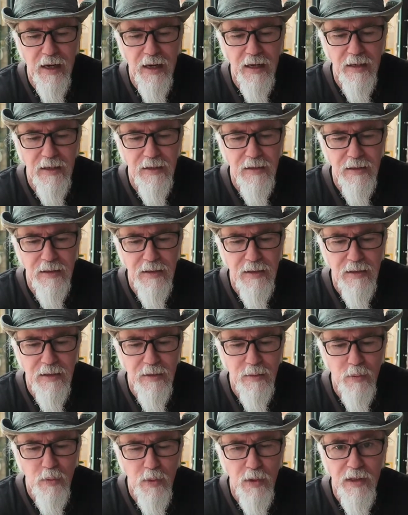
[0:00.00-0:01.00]
And
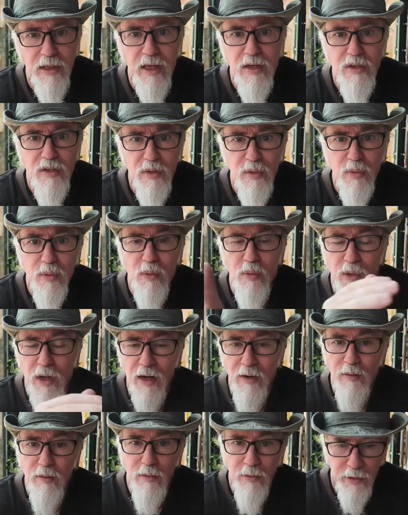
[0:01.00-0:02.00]
what they do, what
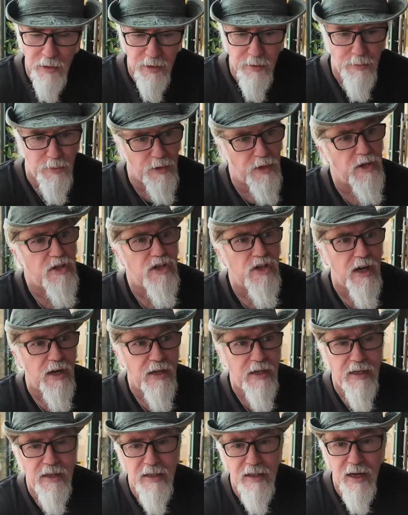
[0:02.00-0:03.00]
I really
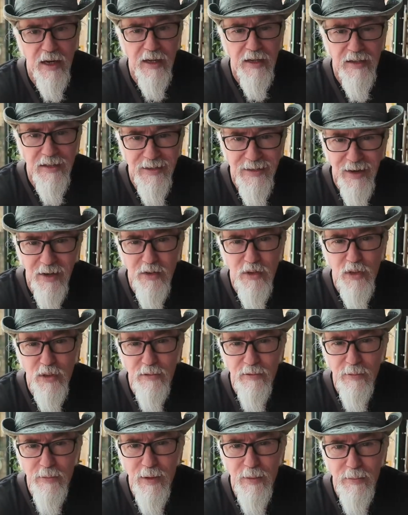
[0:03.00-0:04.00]
appreciate, is that it
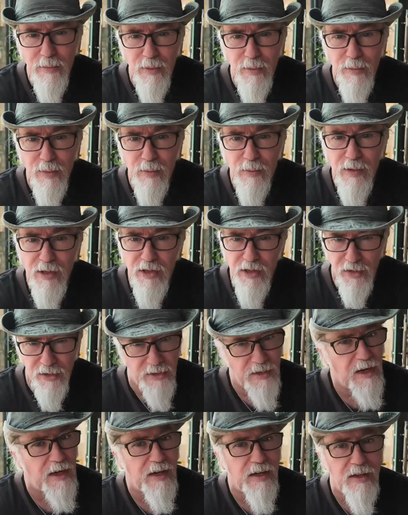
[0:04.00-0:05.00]
doesn't remember
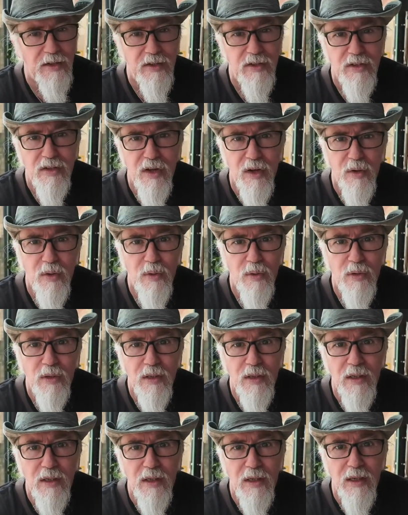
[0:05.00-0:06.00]
permission settings. So
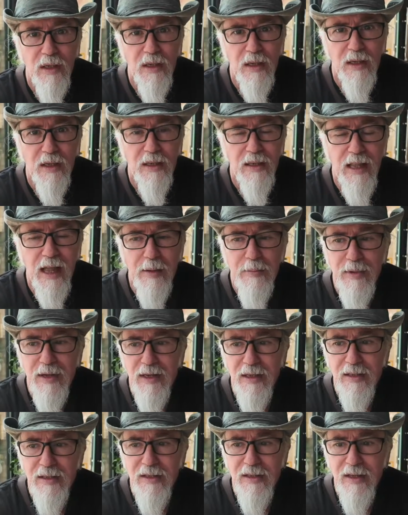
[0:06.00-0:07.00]
that
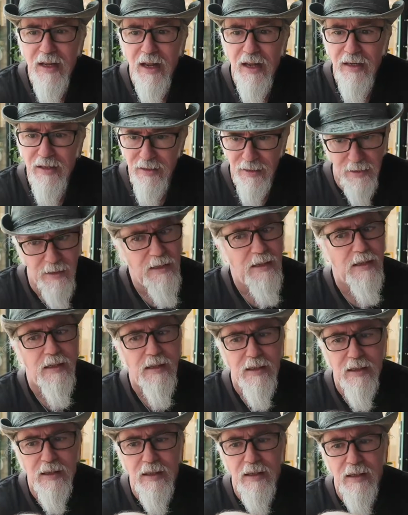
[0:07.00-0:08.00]
means that
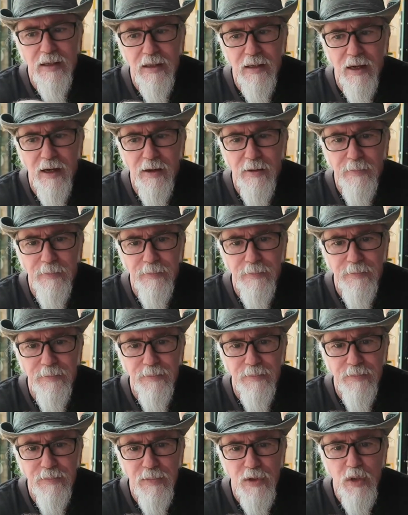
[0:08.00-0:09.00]
um,
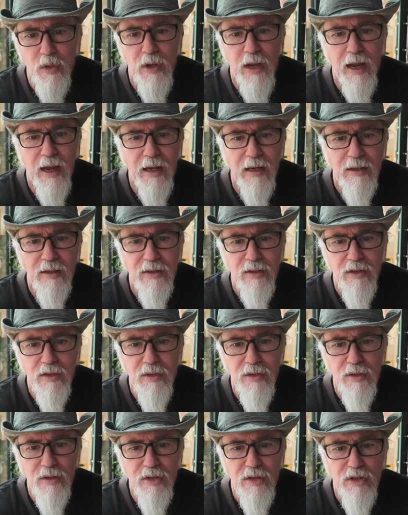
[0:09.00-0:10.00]
you can't
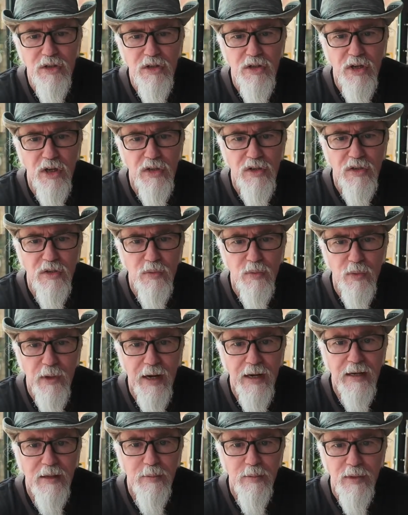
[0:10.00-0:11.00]
just
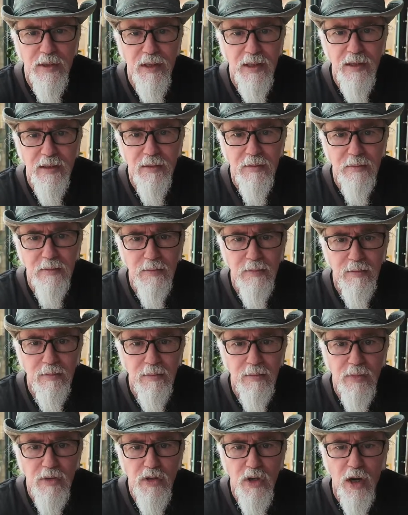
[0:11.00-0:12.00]
randomly
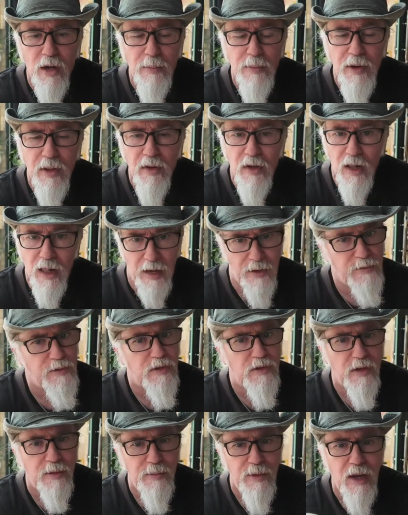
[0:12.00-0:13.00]
start up another live
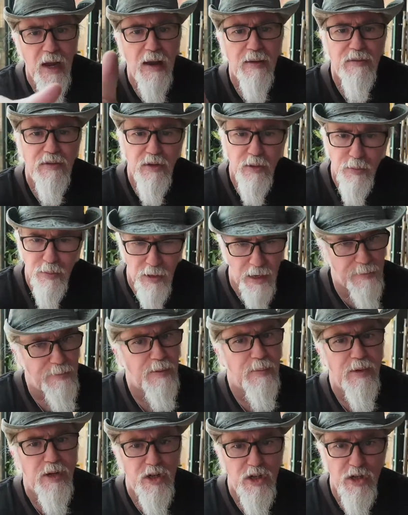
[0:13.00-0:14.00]
stream, you have to apply
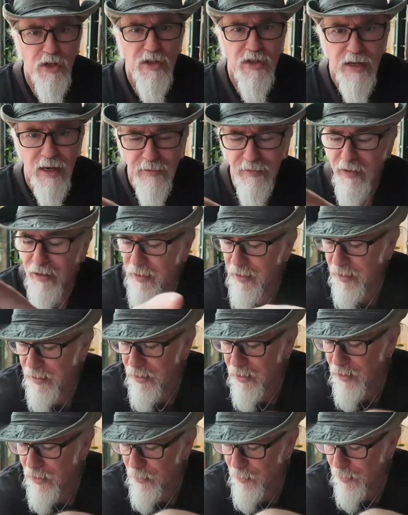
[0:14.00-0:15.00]
permissions and everything
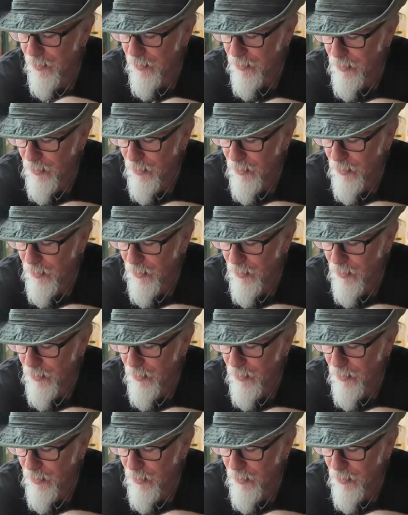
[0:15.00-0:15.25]
to do it.